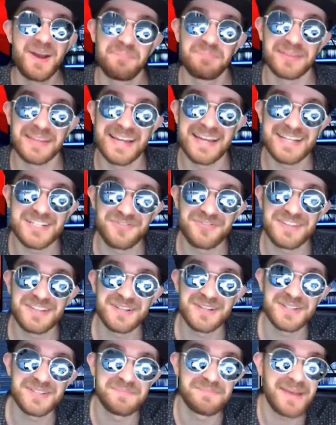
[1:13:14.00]

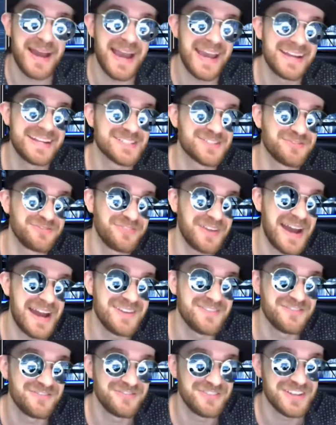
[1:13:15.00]
Blanchfield minus
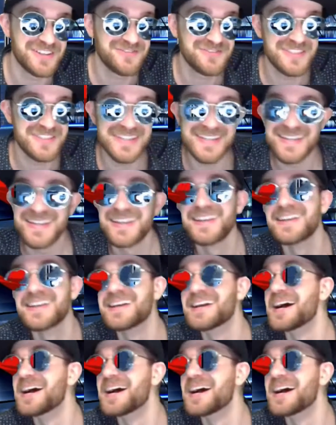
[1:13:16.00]
550.